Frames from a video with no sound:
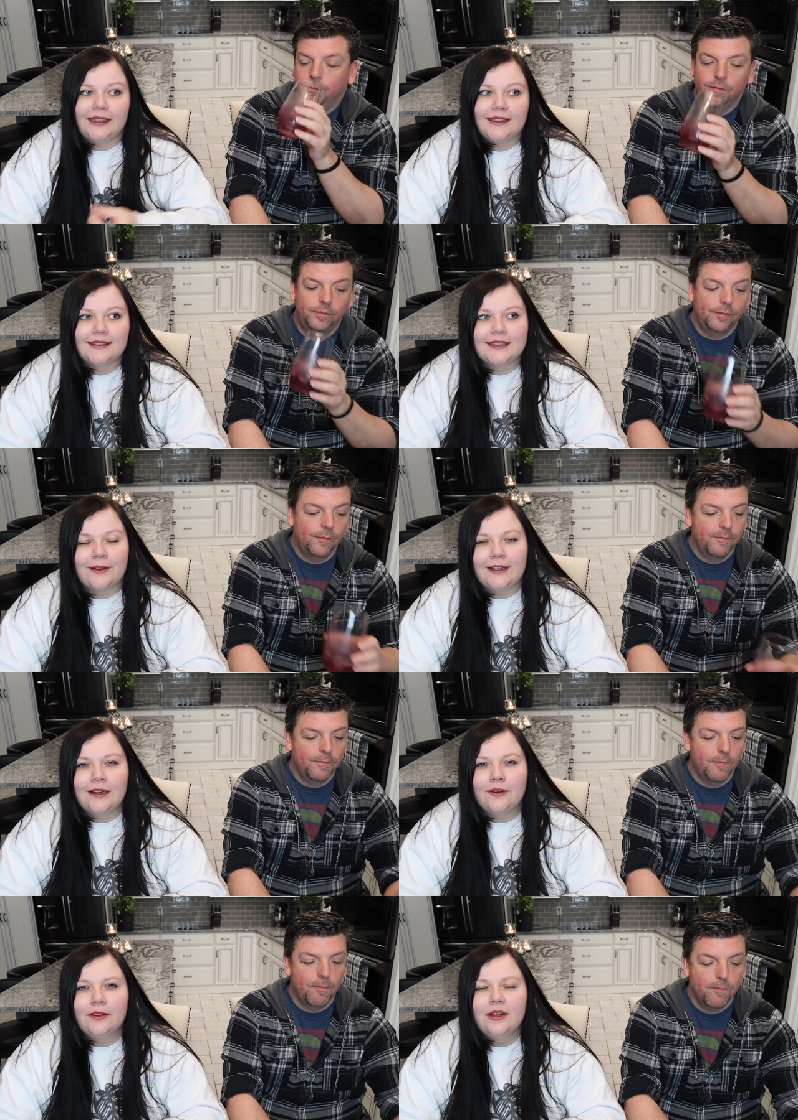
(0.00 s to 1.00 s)
Speaker 1: plant. So I
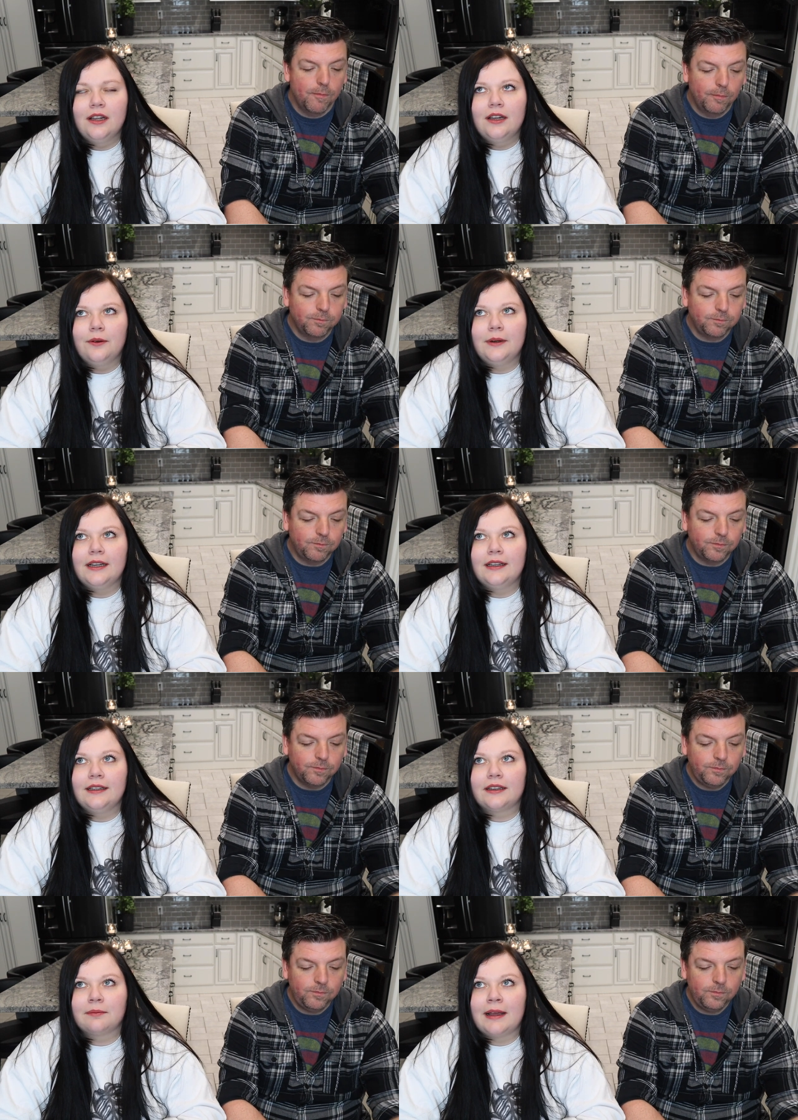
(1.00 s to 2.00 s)
know
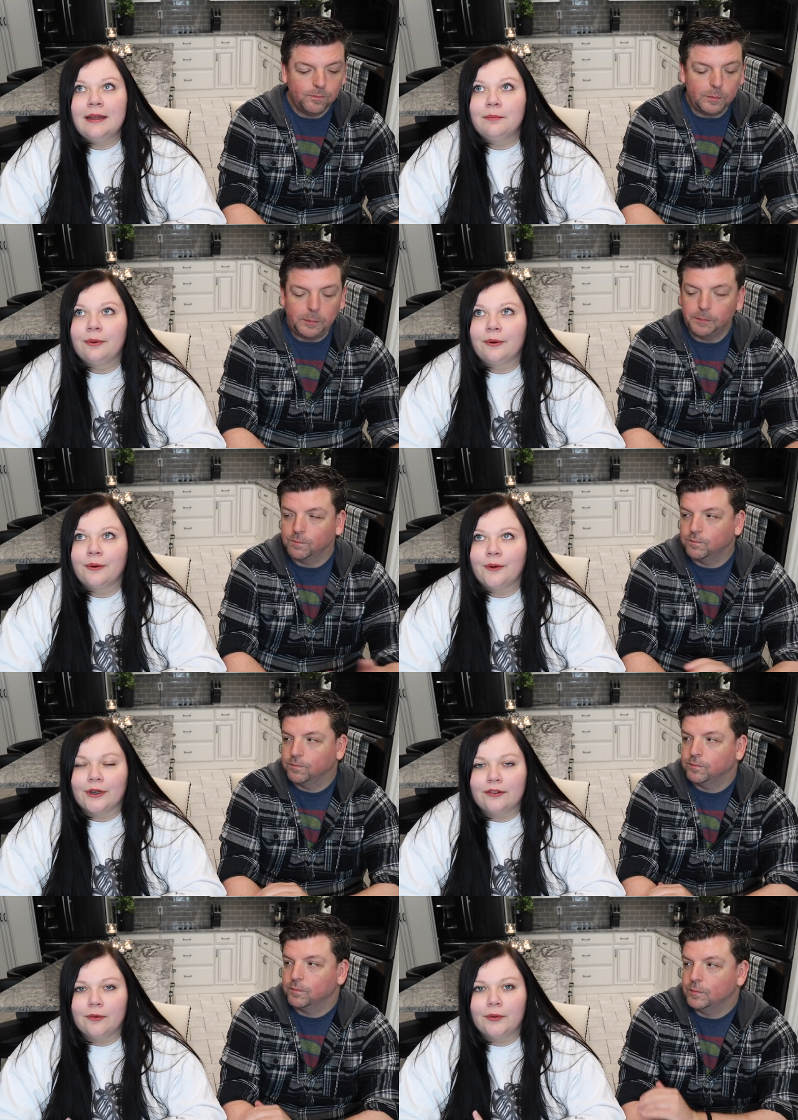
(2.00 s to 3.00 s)
with my import
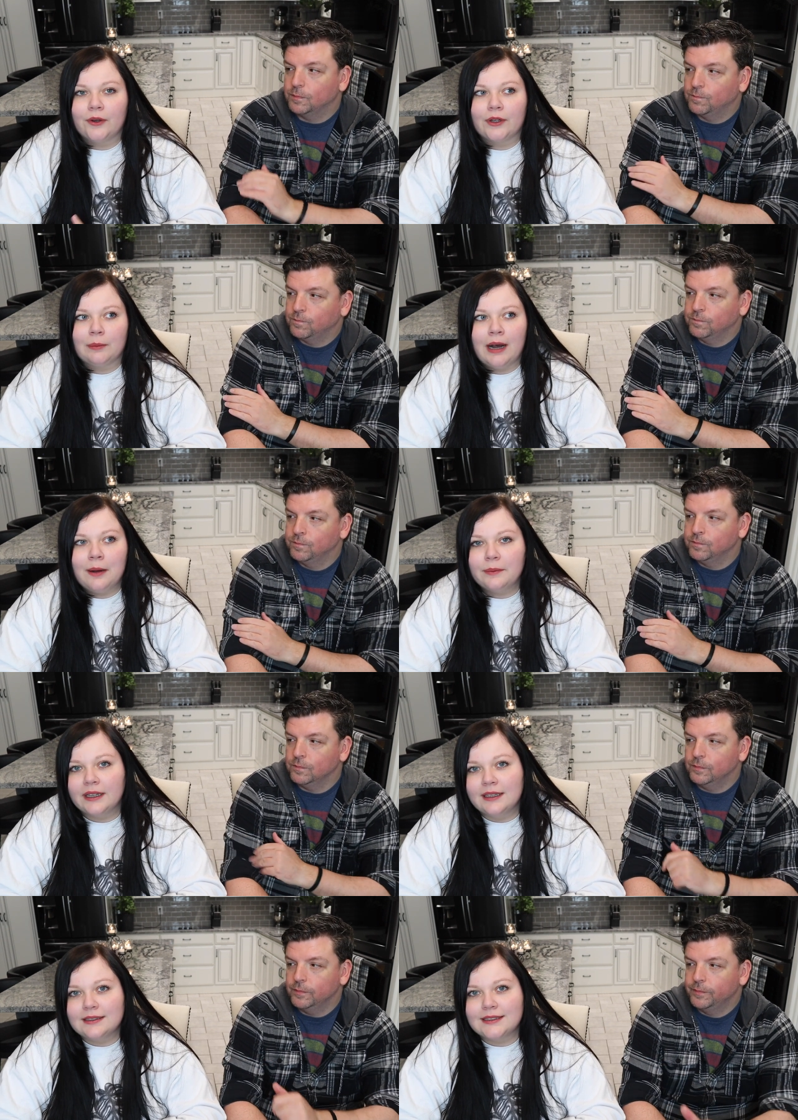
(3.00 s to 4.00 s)
order from Bogona Pot
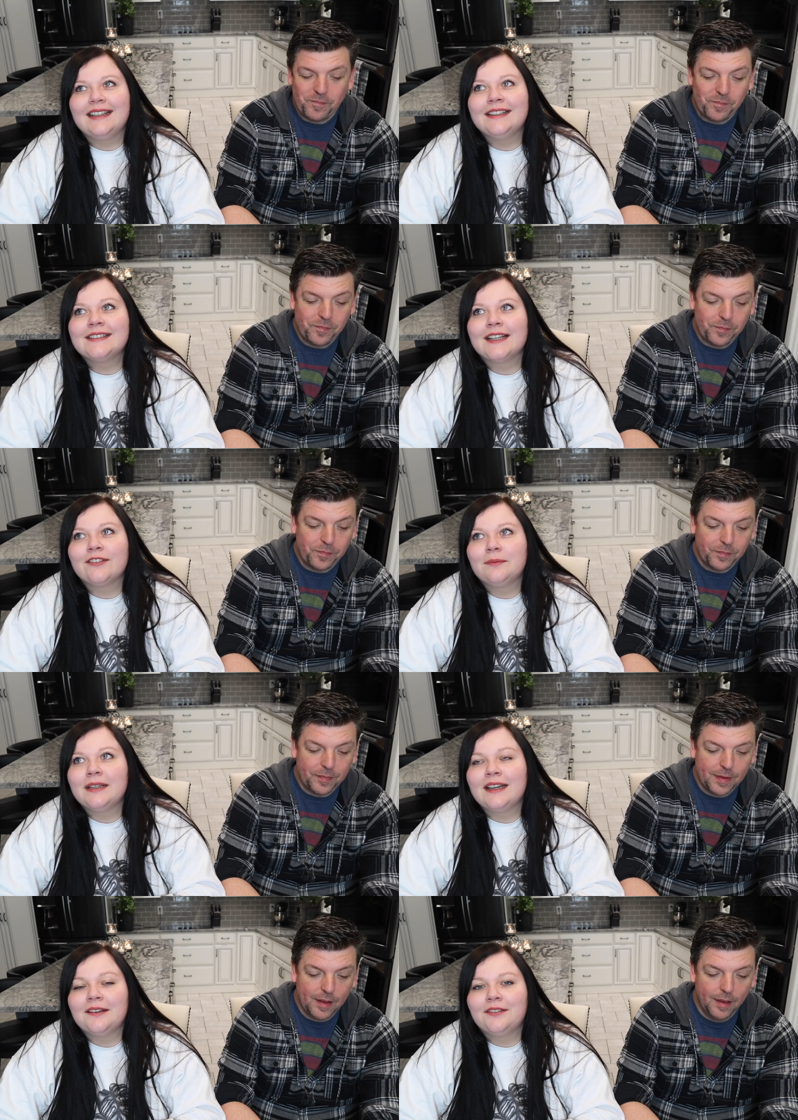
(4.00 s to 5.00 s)
Plants, he's given
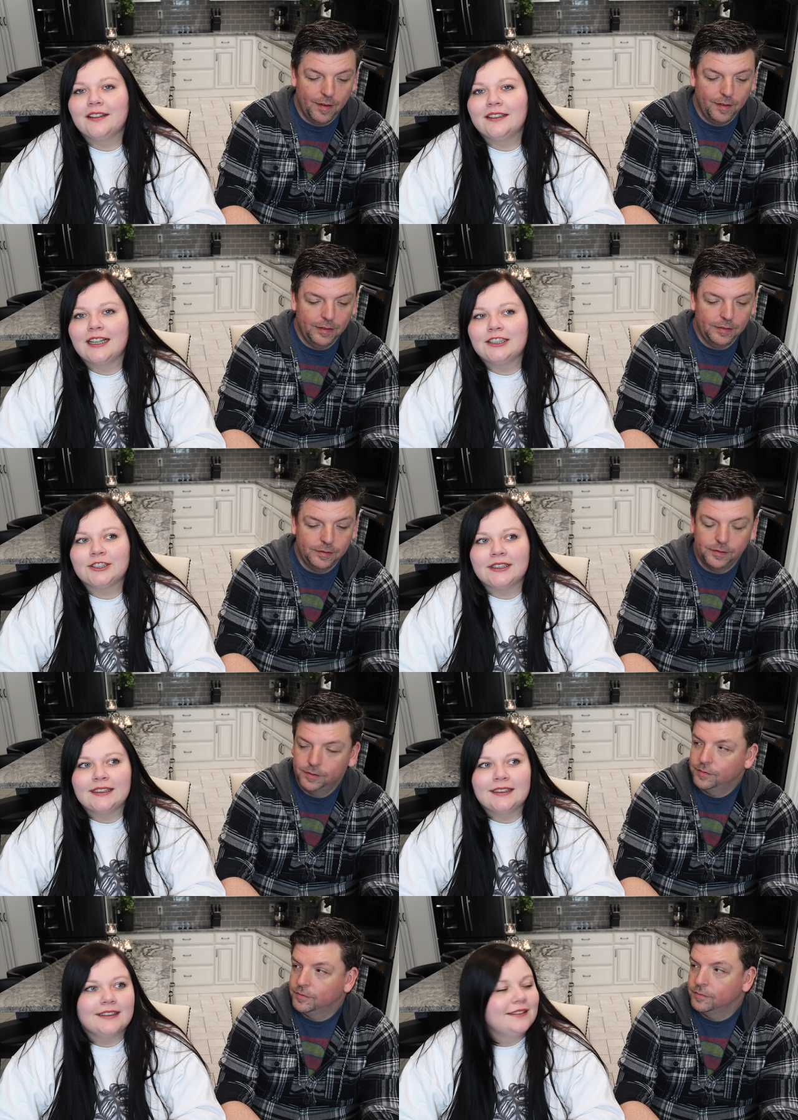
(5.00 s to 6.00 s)
me a
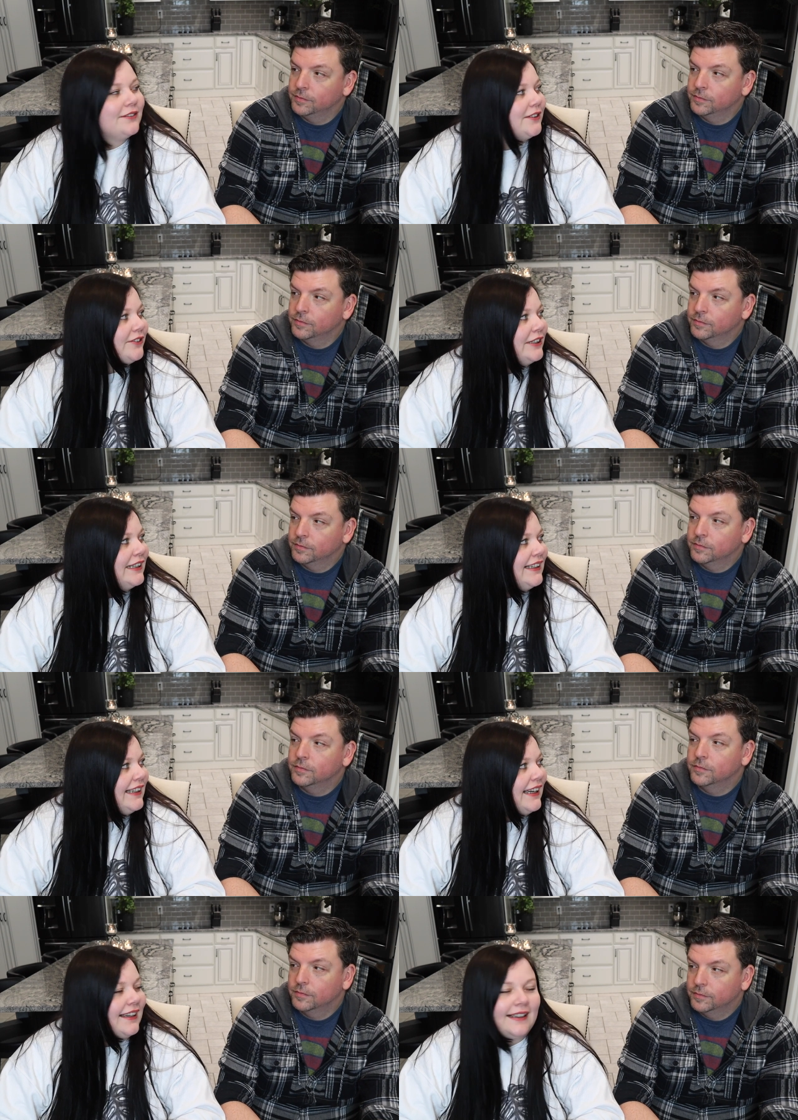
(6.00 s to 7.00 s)
philodendron for
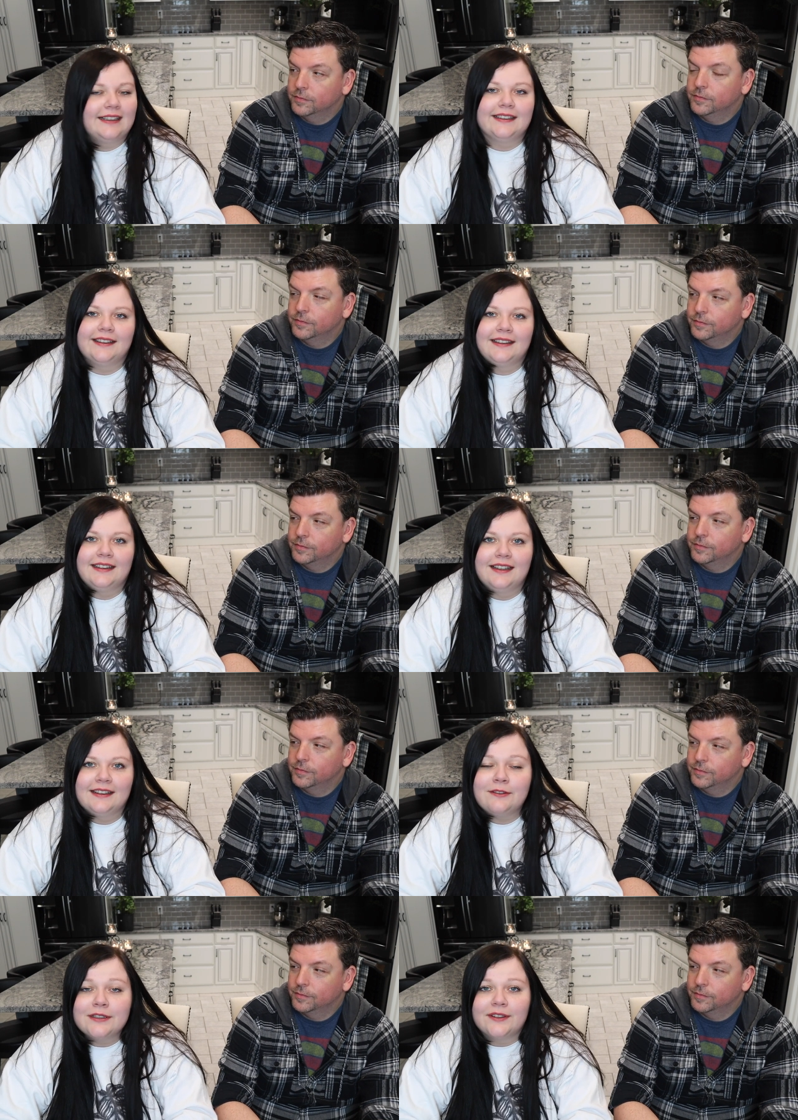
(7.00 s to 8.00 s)
free and
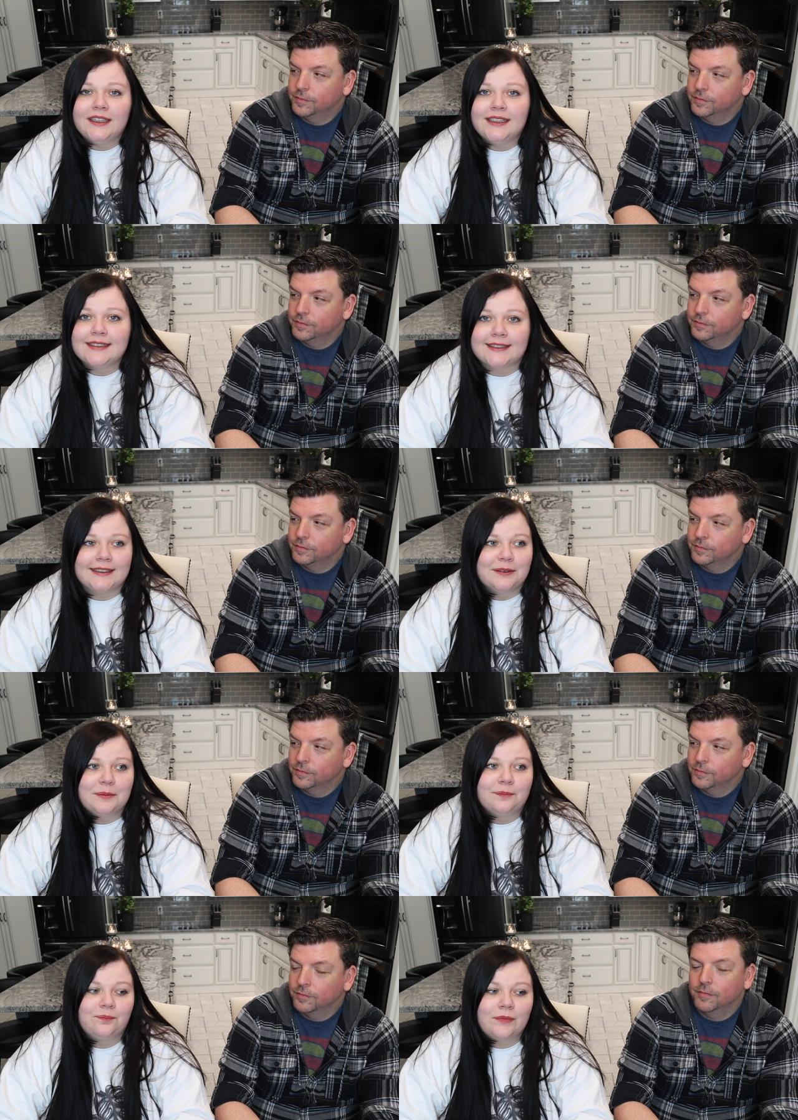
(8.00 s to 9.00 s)
that was very nice of
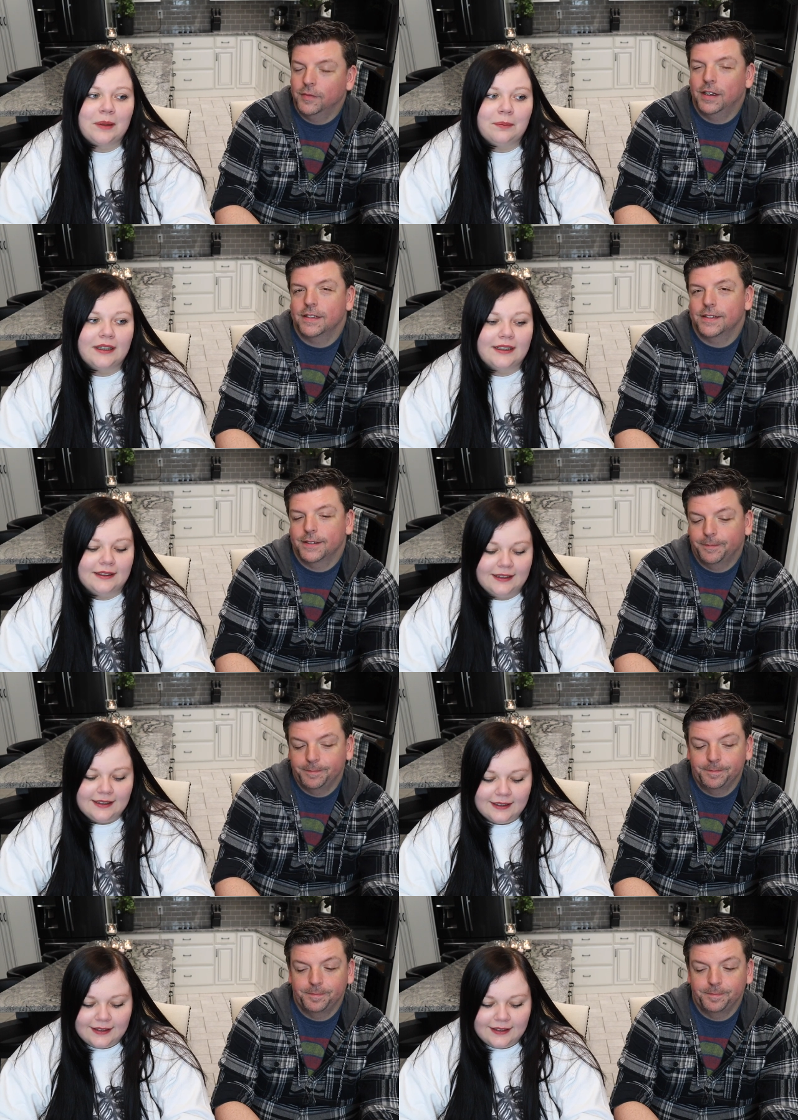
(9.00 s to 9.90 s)
him. Yes. But